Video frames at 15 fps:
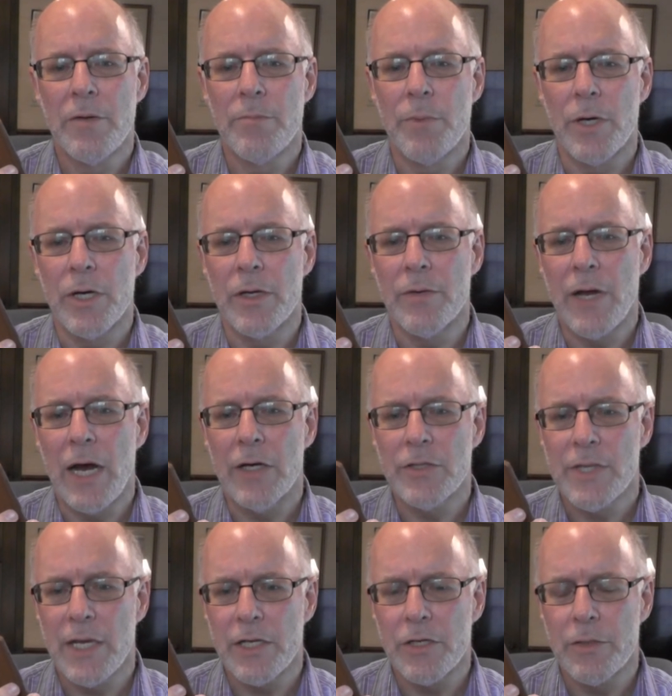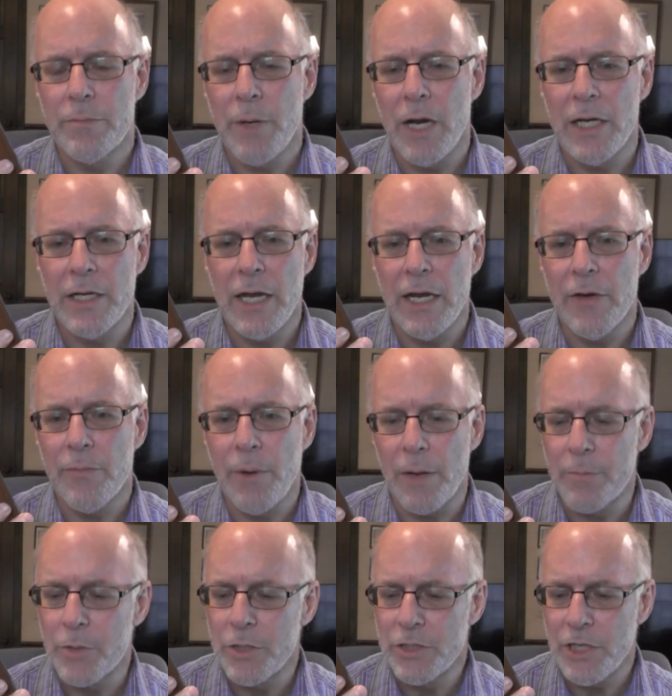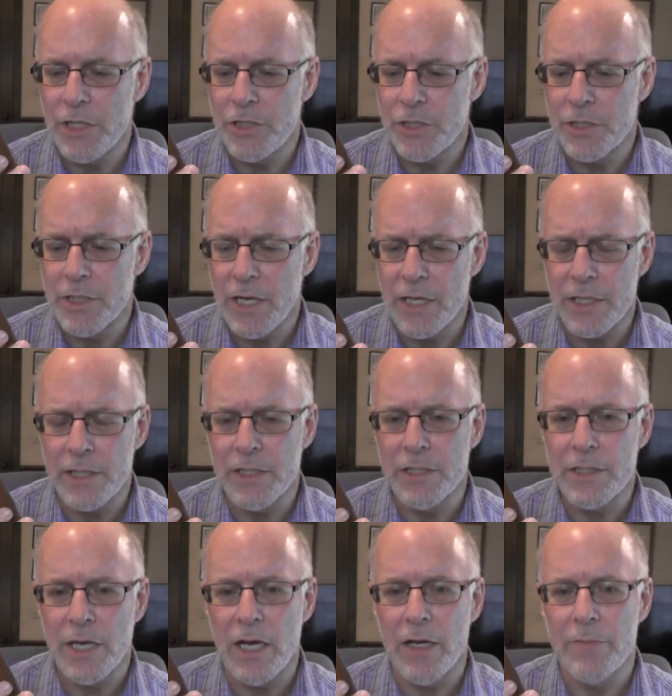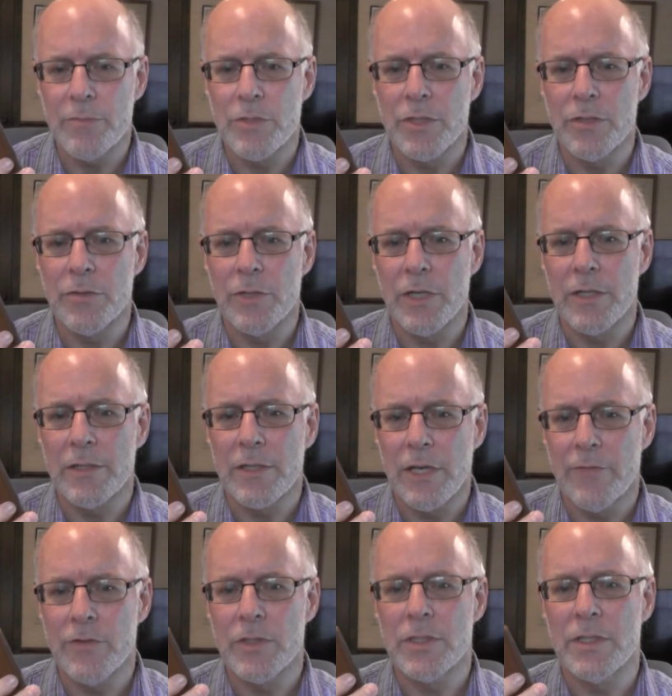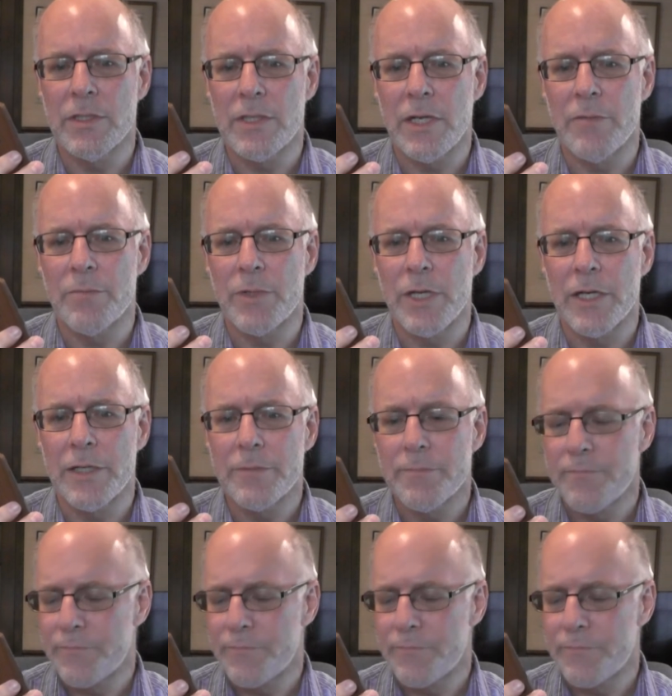But I'll say goodbye now. I appreciate you taking the time to give us this update.